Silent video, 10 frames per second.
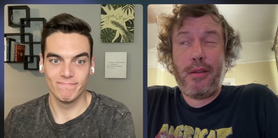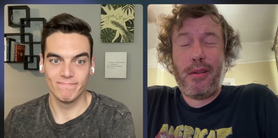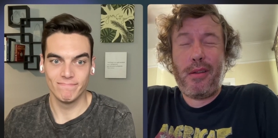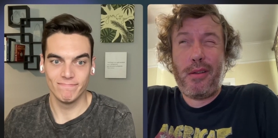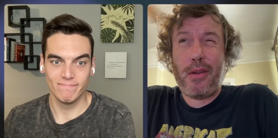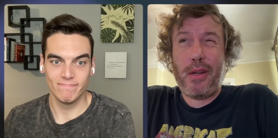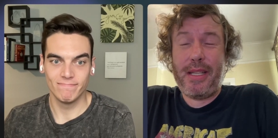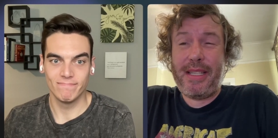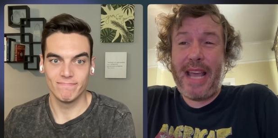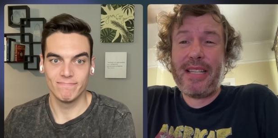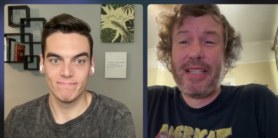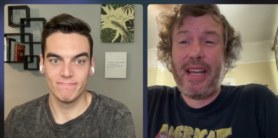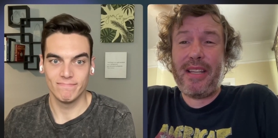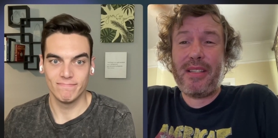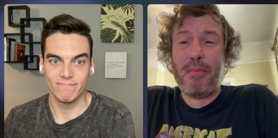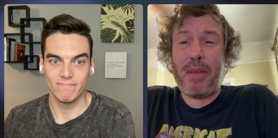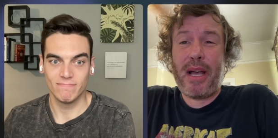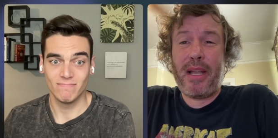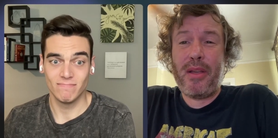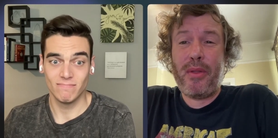Speaker 1: that you could assassinate
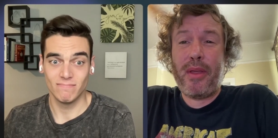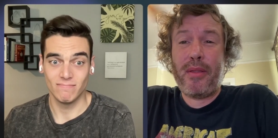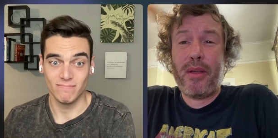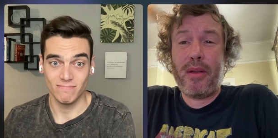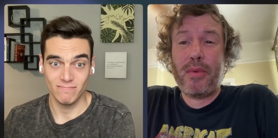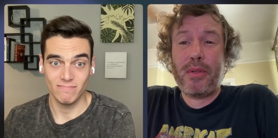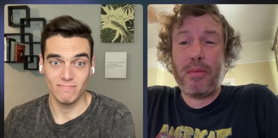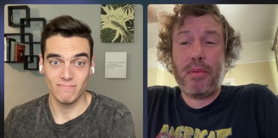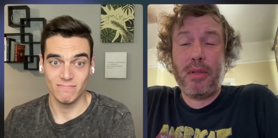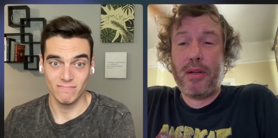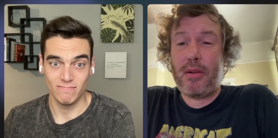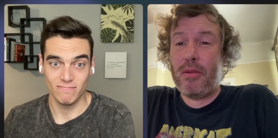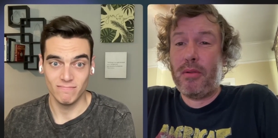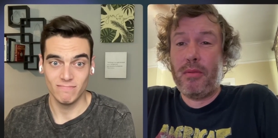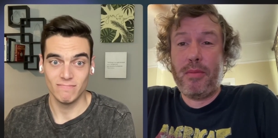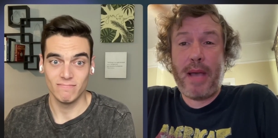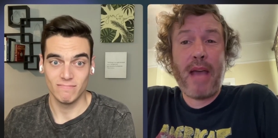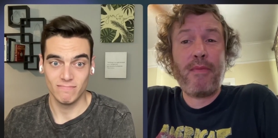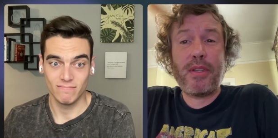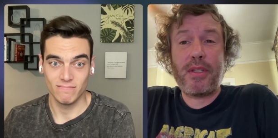somebody who they thought was a political
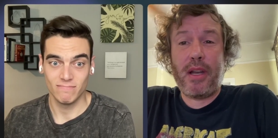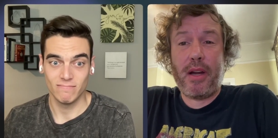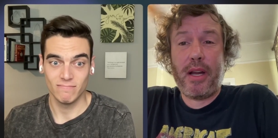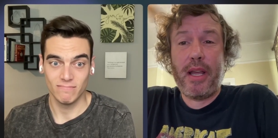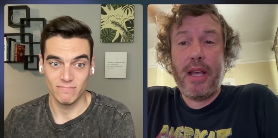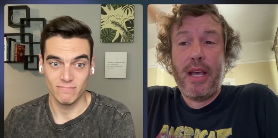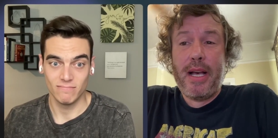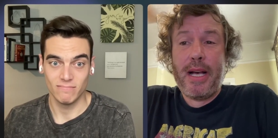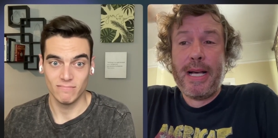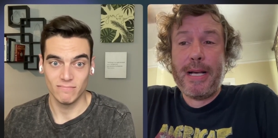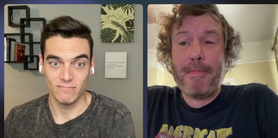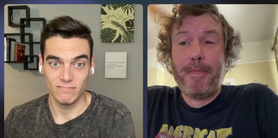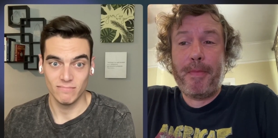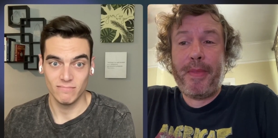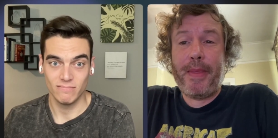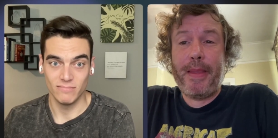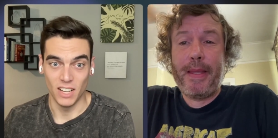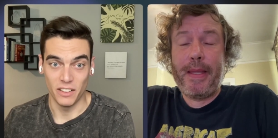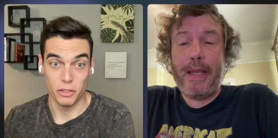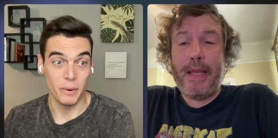adversary. Um,
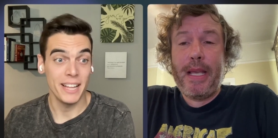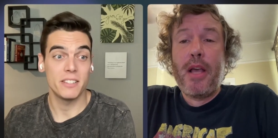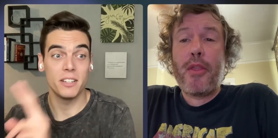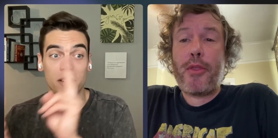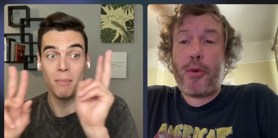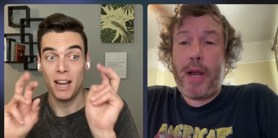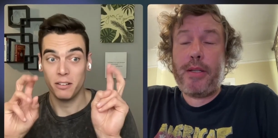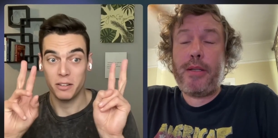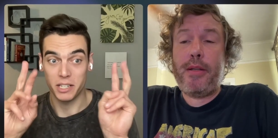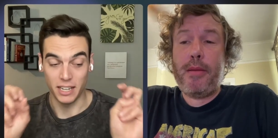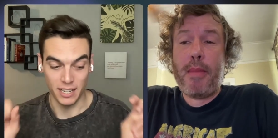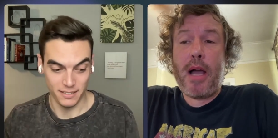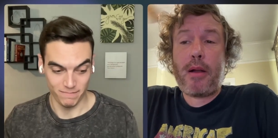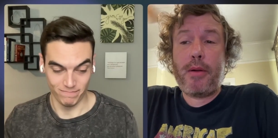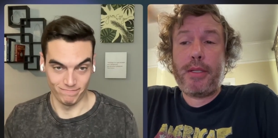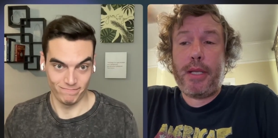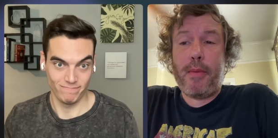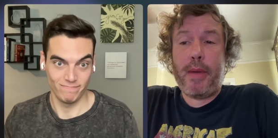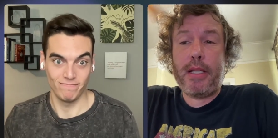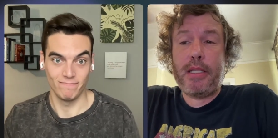
Speaker 2: a threat to threat democracy. To
Speaker 1: democracy.
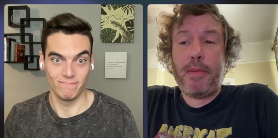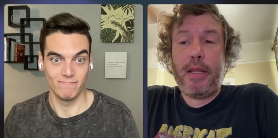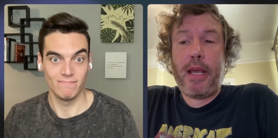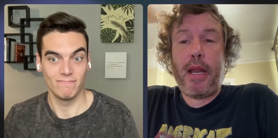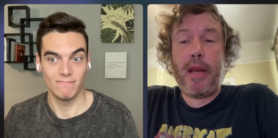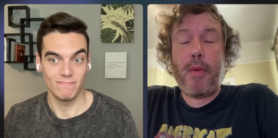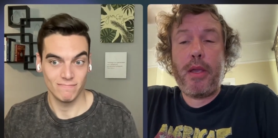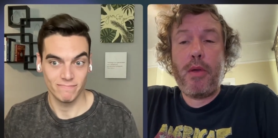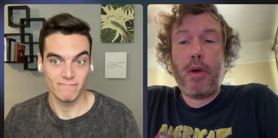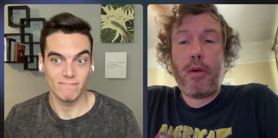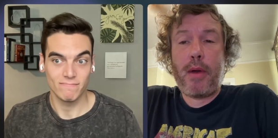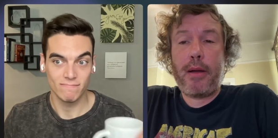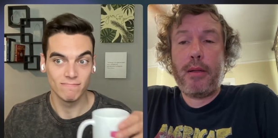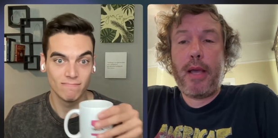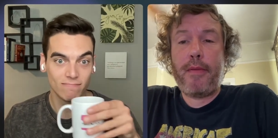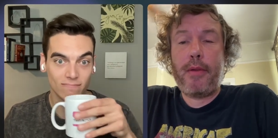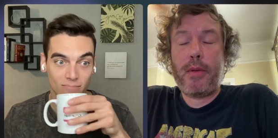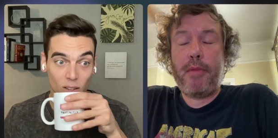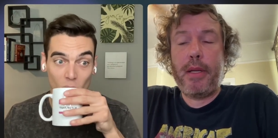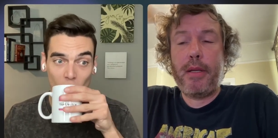We can spin that any way you want, right or left, as we've been